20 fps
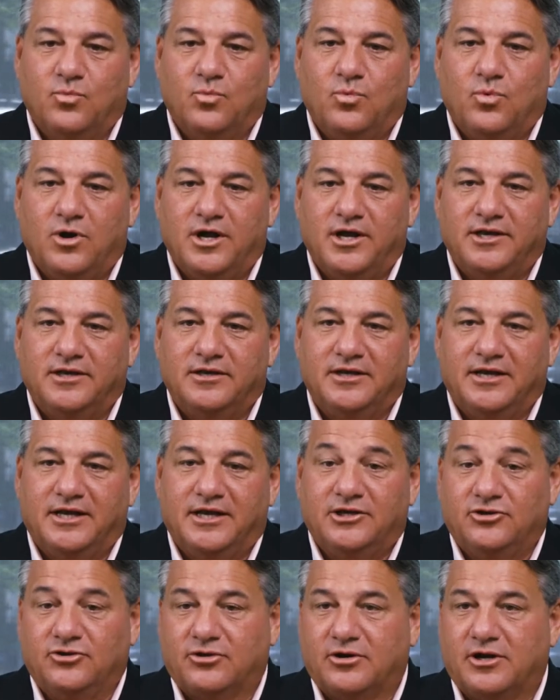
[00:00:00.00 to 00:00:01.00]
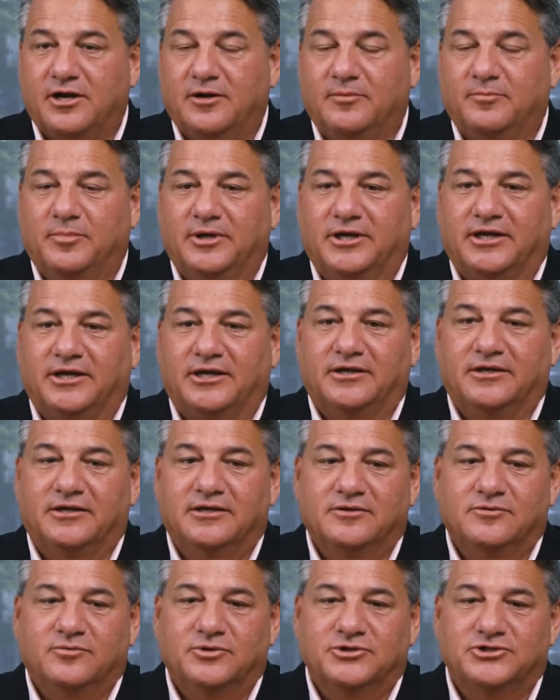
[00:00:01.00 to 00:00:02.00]
what in your company,
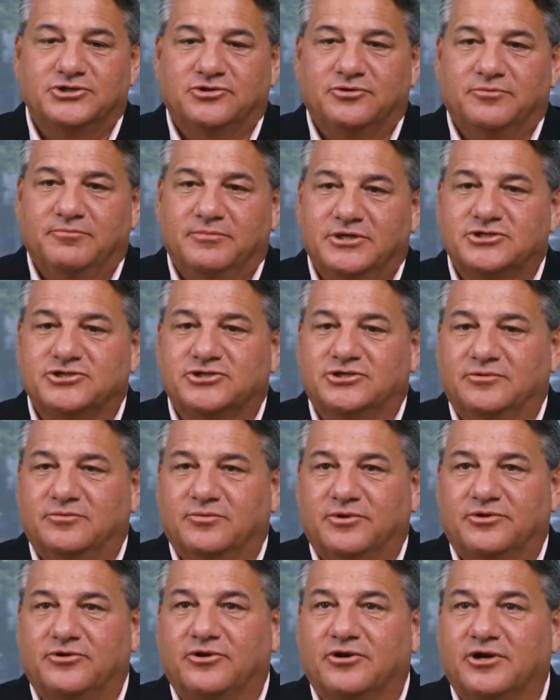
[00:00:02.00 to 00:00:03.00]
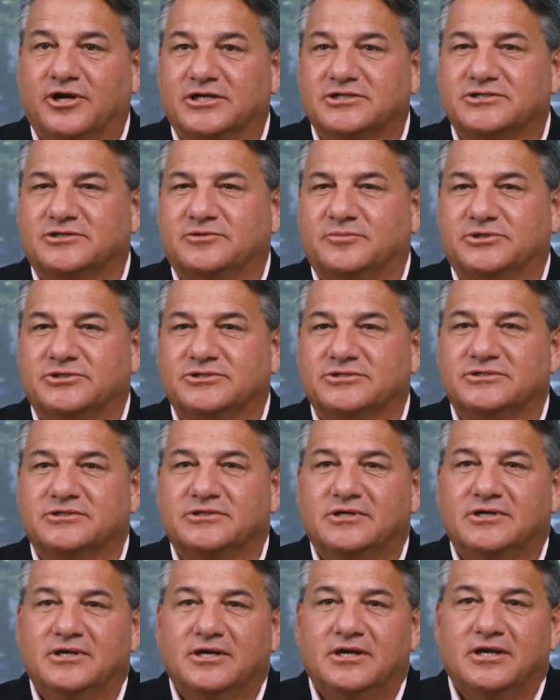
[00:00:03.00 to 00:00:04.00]
what's your mission with your customers.
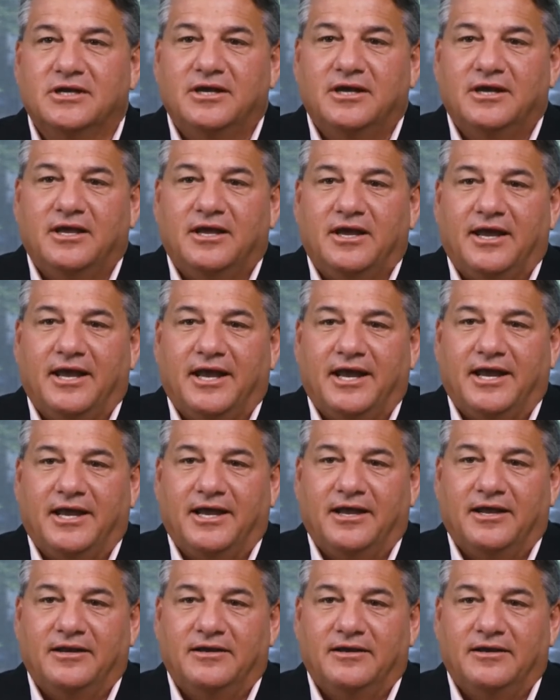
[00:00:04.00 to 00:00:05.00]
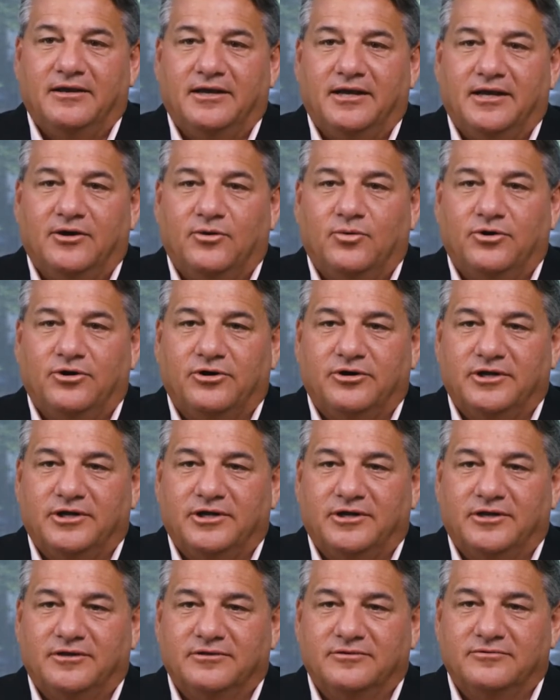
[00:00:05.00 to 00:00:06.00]
And in order
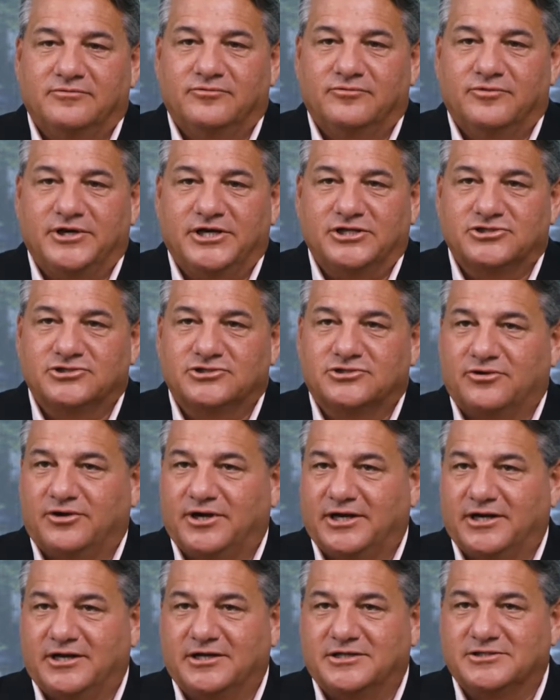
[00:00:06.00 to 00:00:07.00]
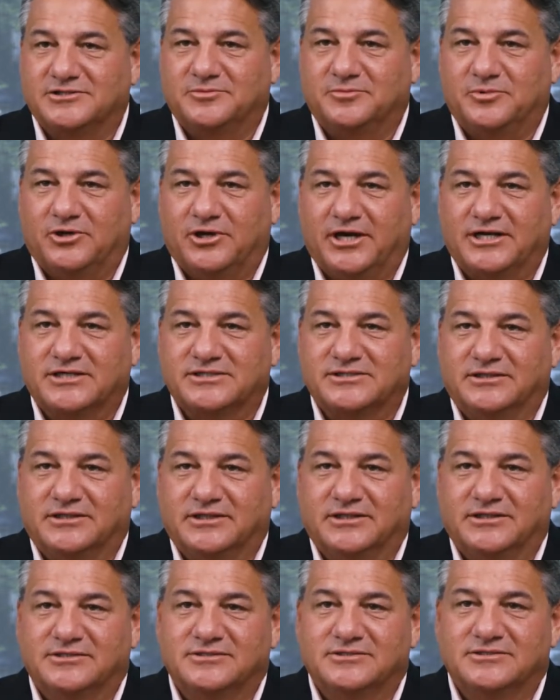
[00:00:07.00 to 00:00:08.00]
to reach great customer
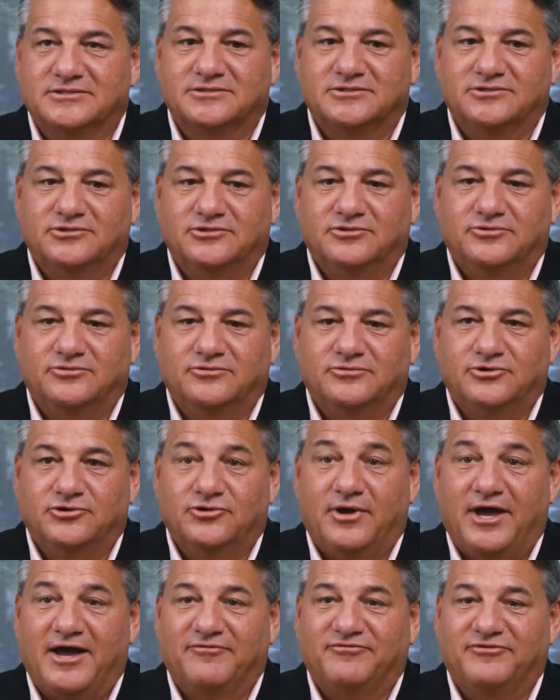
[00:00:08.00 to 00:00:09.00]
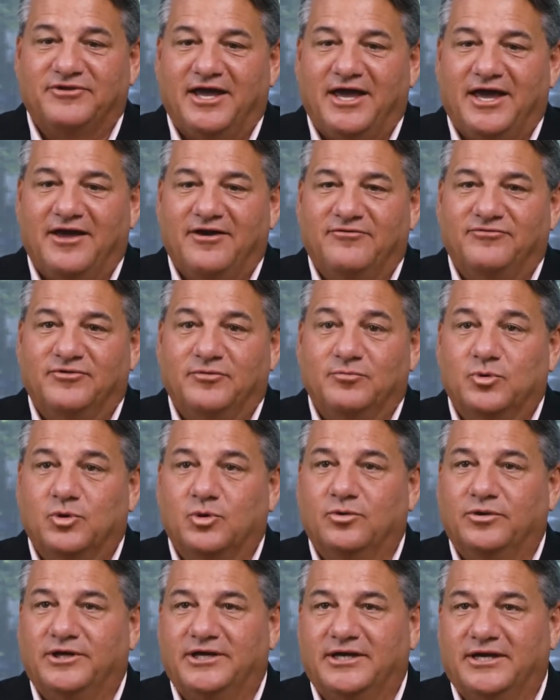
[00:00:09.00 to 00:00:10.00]
excellence, you, you have to have
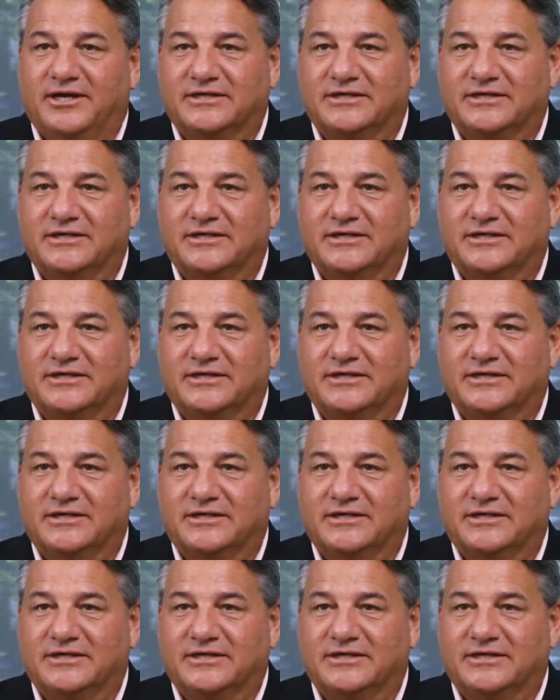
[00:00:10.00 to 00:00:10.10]
employee